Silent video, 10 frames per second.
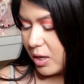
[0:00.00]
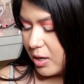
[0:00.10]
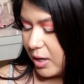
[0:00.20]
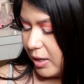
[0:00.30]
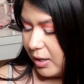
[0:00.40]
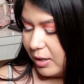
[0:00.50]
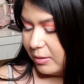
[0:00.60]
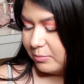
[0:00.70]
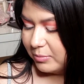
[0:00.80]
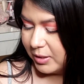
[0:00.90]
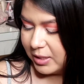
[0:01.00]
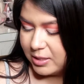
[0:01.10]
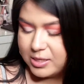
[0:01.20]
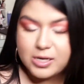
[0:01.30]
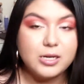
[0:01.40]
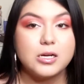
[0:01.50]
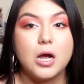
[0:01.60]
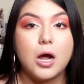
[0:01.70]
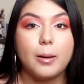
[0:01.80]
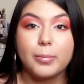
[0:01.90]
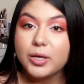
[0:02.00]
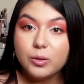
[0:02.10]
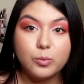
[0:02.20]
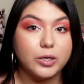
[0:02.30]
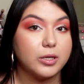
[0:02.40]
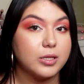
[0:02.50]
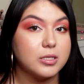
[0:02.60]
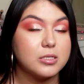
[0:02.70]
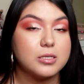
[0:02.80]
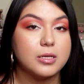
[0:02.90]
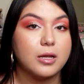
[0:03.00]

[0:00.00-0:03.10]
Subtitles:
I'm gonna wear this